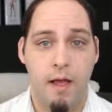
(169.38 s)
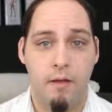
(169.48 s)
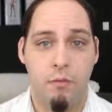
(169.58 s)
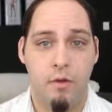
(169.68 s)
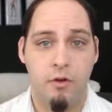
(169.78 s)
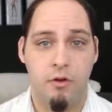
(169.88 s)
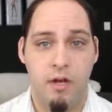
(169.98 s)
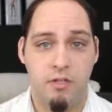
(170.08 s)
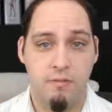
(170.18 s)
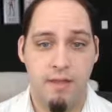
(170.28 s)
When you're
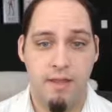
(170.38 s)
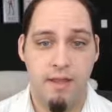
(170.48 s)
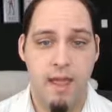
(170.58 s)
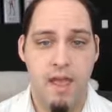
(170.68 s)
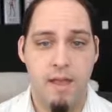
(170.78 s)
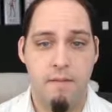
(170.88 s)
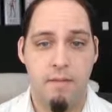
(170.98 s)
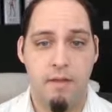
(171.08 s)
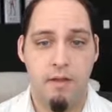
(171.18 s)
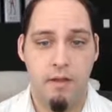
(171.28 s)
actually playing the game,
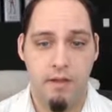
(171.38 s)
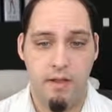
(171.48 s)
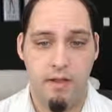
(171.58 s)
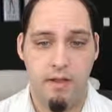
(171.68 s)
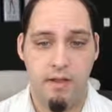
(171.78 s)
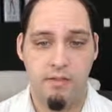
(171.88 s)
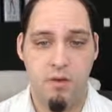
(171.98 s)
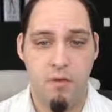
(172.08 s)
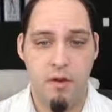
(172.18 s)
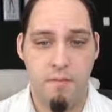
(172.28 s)
it's
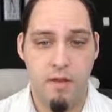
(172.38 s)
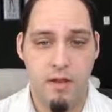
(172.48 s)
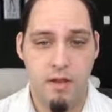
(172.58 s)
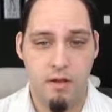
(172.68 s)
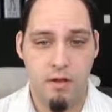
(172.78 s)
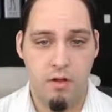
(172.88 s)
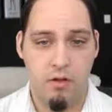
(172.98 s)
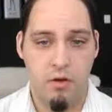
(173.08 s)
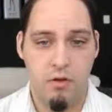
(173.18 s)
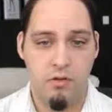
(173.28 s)
going to be
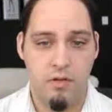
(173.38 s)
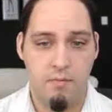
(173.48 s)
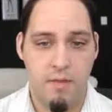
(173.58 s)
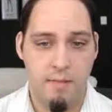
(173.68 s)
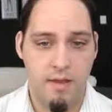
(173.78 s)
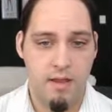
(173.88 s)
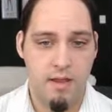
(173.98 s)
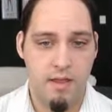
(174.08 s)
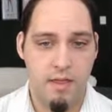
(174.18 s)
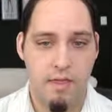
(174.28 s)
closer to
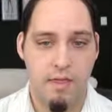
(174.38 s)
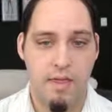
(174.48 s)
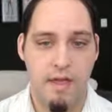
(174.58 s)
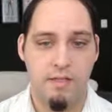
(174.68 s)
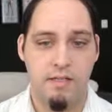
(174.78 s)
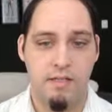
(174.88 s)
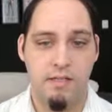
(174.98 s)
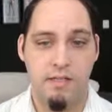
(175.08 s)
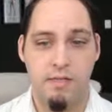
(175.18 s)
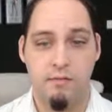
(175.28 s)
maybe this, because
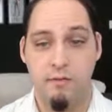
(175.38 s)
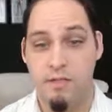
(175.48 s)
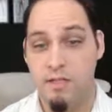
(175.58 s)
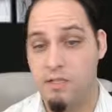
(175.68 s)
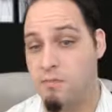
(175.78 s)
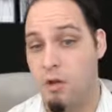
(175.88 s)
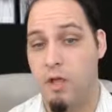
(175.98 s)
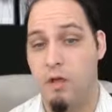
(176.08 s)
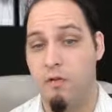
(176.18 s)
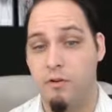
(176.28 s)
he's a small
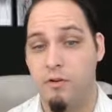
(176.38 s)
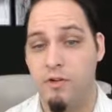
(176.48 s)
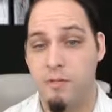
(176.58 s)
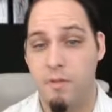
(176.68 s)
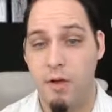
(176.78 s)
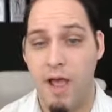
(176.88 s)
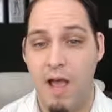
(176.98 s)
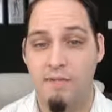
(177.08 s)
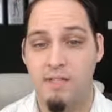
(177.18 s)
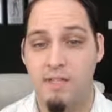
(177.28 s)
character. He's about
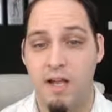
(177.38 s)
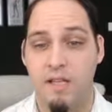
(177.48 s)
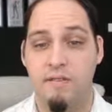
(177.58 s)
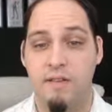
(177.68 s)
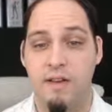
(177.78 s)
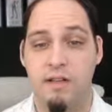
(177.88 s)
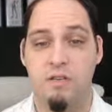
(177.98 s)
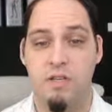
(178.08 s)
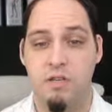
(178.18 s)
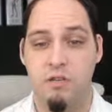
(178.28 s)
half the size of an
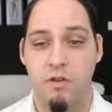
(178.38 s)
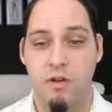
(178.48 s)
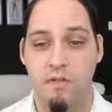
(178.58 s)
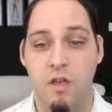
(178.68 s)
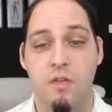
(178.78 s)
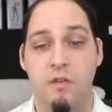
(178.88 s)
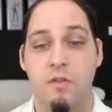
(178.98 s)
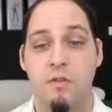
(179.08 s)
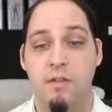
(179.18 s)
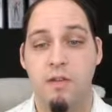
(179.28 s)
Exorcist or any of the other
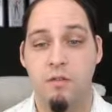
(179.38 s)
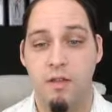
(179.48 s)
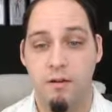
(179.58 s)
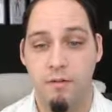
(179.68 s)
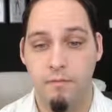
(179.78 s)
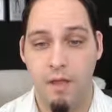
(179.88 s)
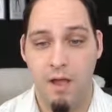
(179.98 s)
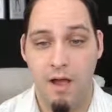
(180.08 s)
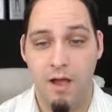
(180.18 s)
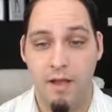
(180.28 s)
units out there,
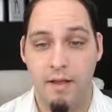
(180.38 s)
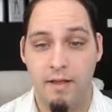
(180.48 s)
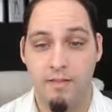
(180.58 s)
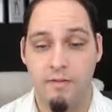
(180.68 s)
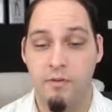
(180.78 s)
except for a